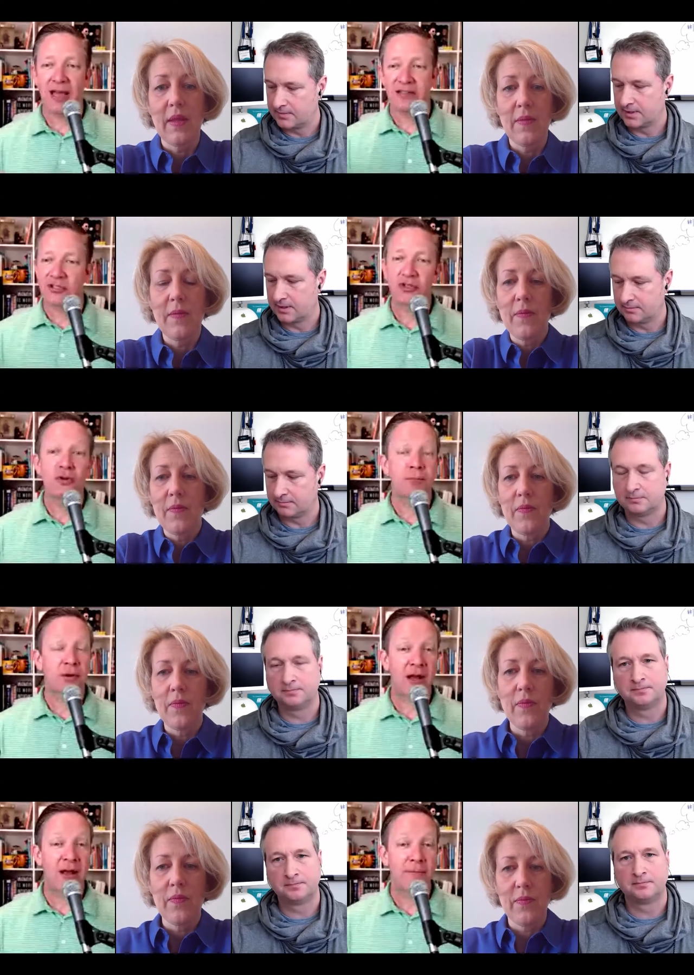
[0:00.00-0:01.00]
Speaker 1: super
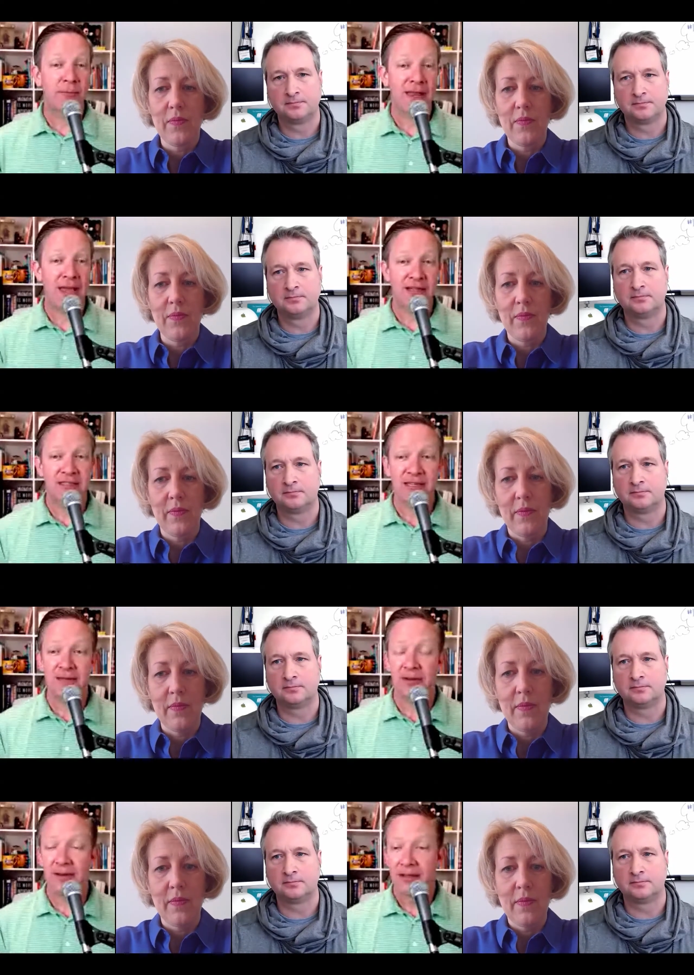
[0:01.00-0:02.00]
complex.
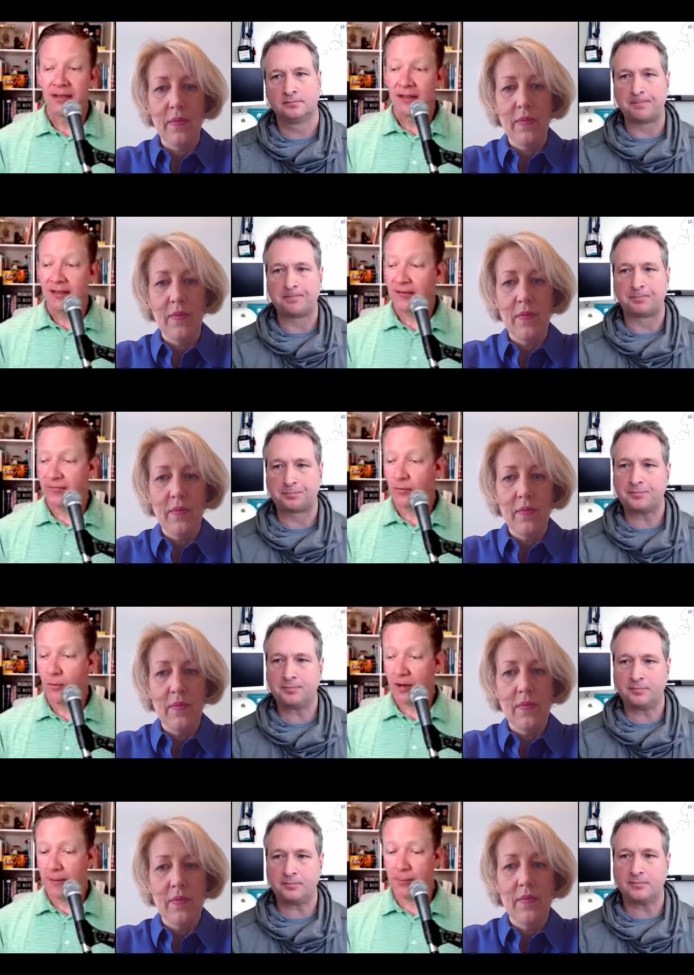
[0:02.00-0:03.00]
Even if you
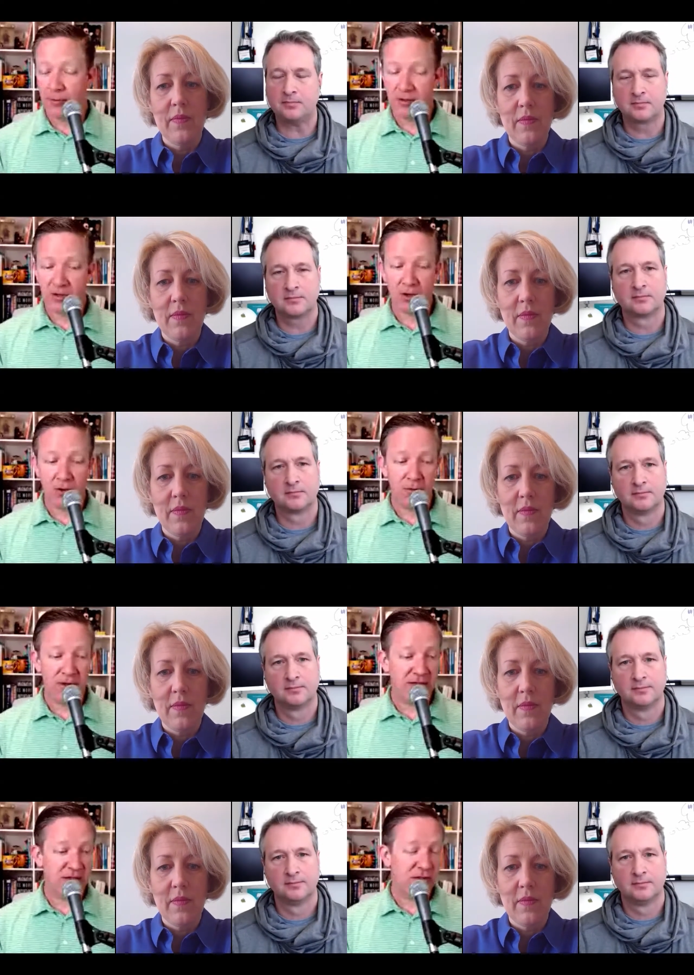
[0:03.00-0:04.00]
want to put code
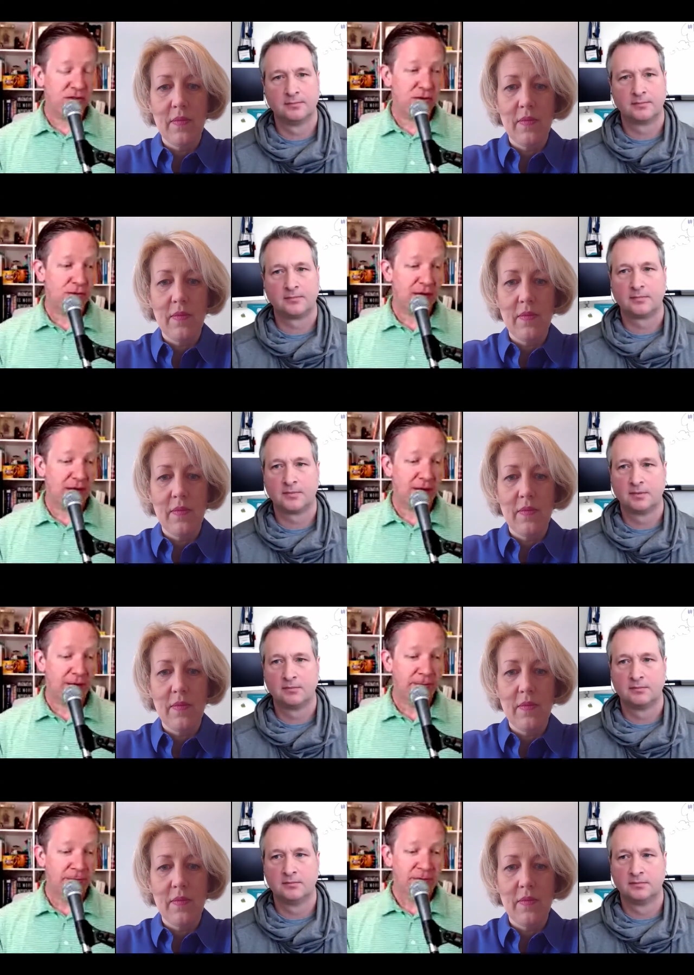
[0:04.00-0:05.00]
into
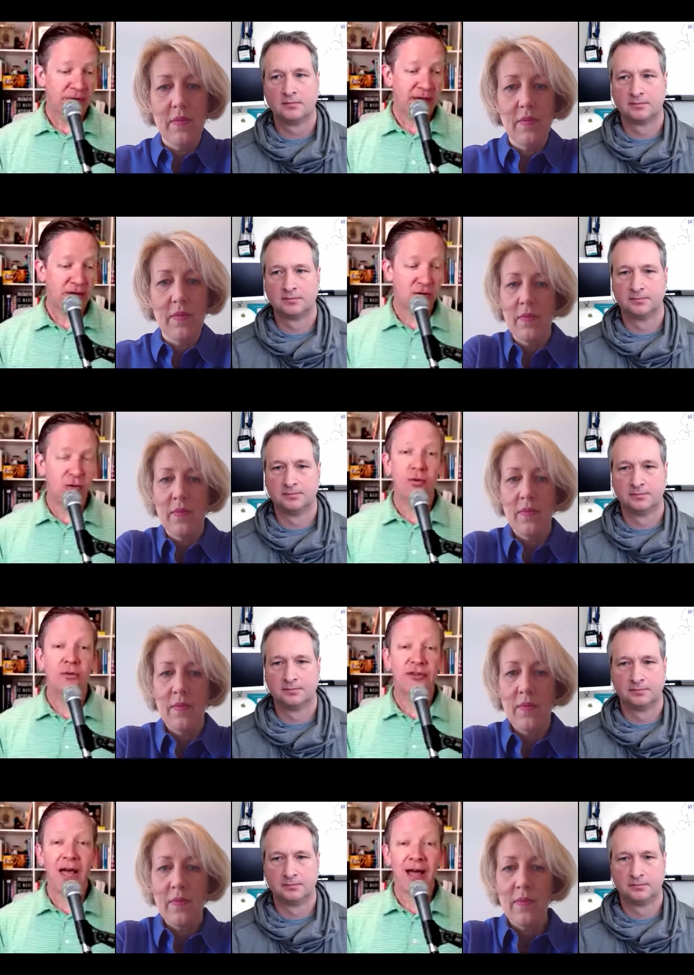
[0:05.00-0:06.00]
um, like Google
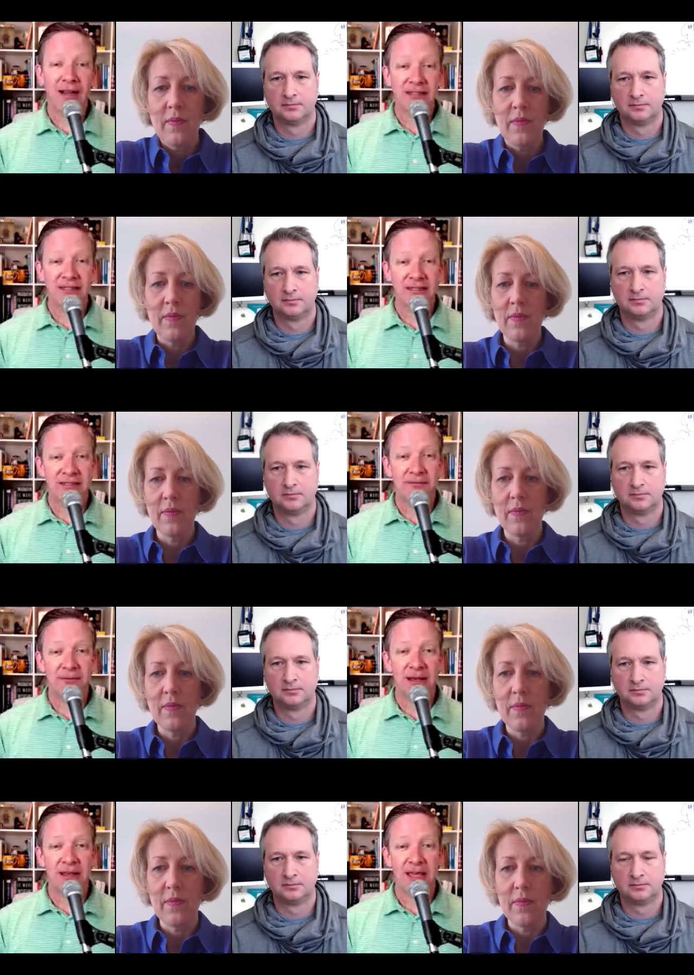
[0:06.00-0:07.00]
Docs and stuff
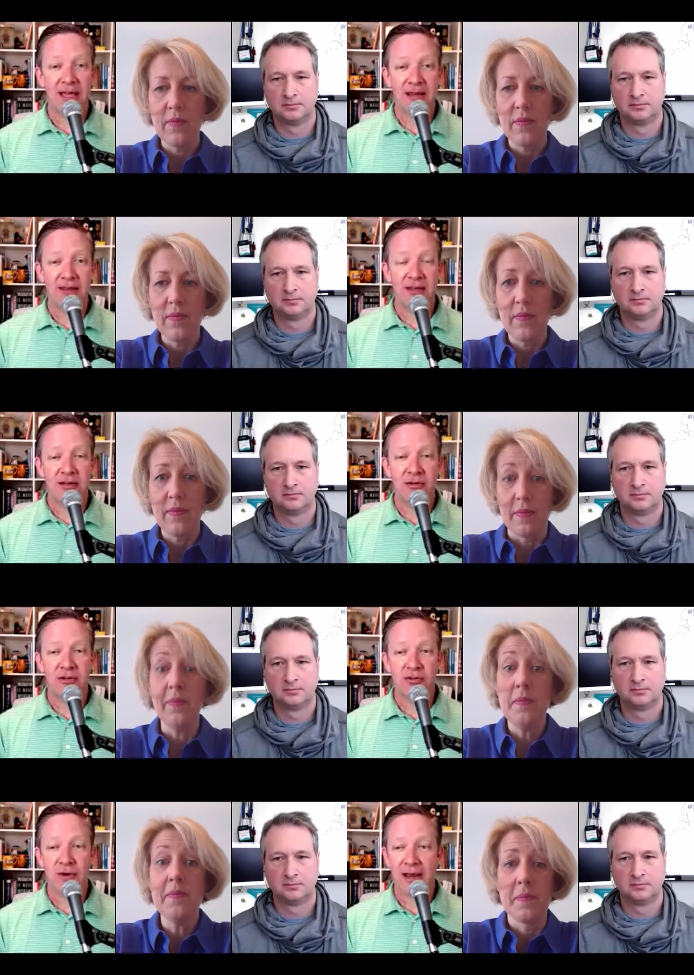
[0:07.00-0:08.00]
like that, and then you can
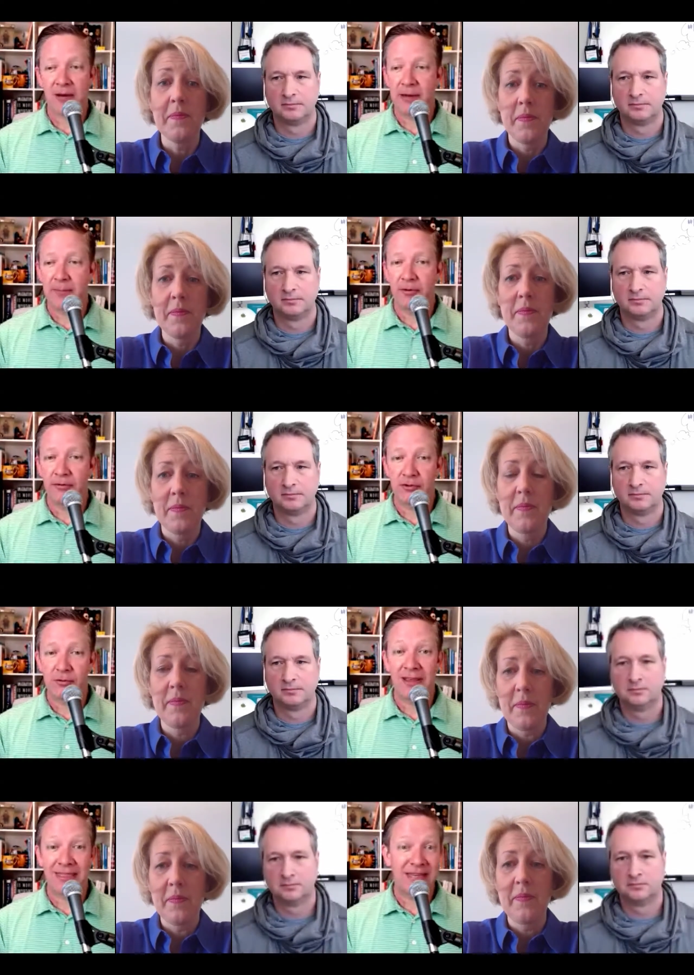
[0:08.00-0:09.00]
mm-hmm. track mm-hmm. people
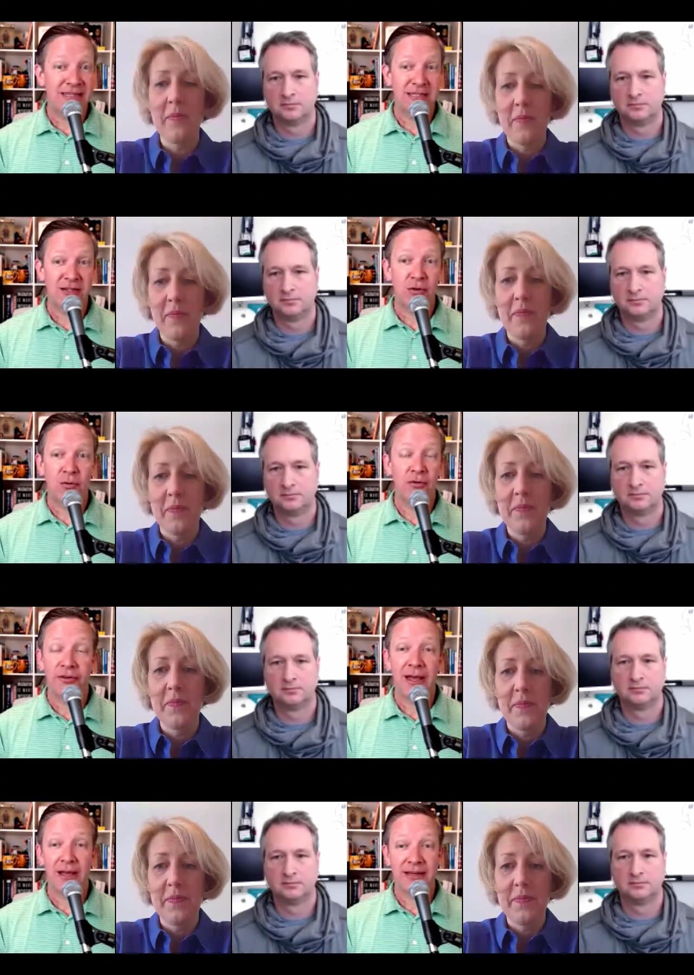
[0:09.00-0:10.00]
doing things in a Google
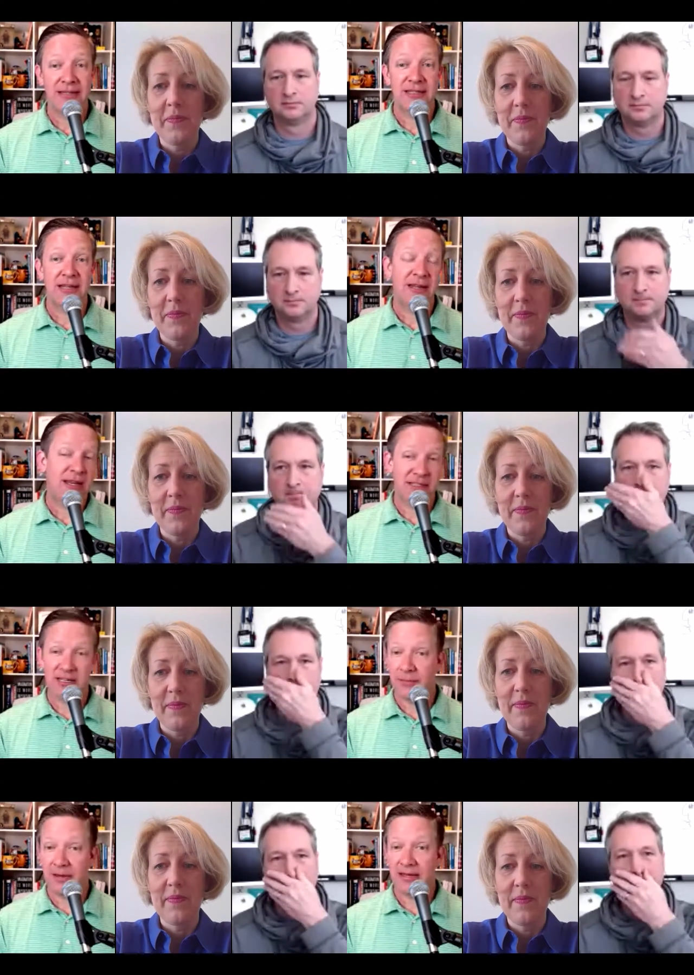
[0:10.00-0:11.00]
Doc and send an
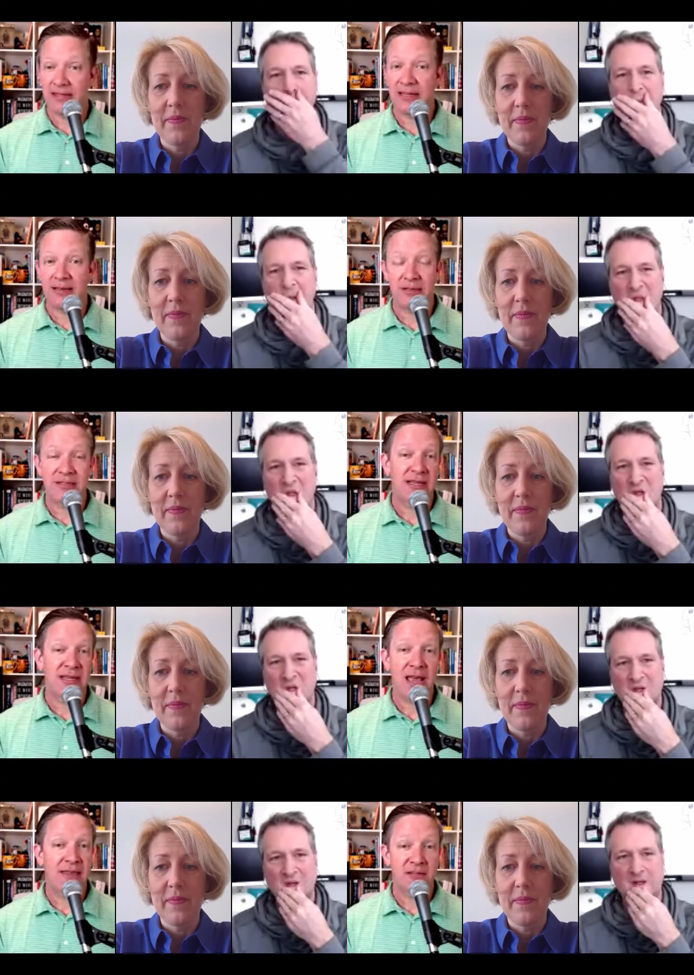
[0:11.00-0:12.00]
XAPI statement saying,
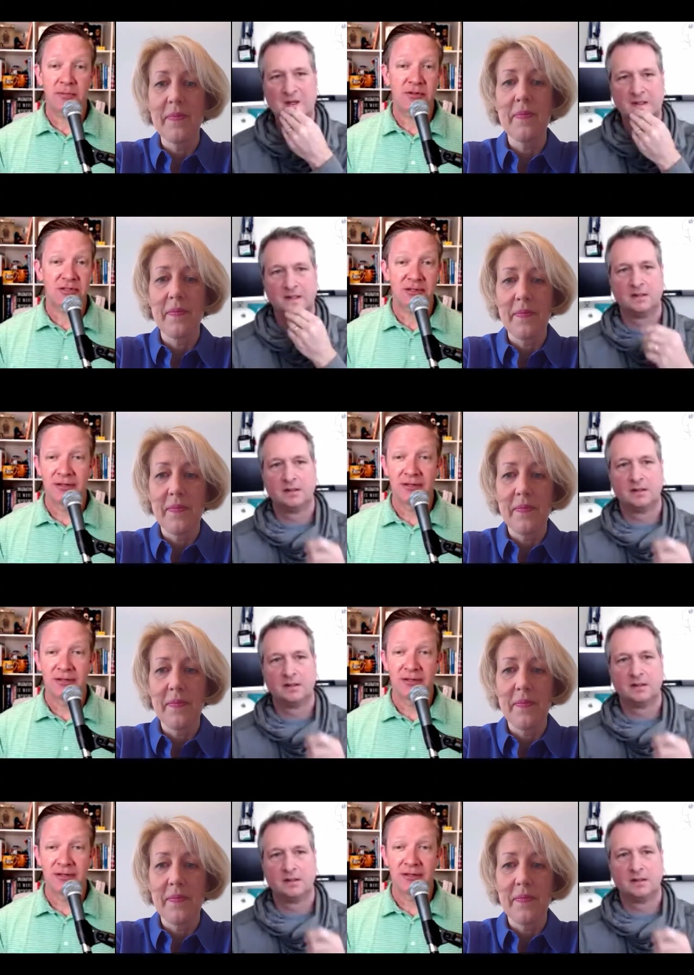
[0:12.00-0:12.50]
"Yeah, this person,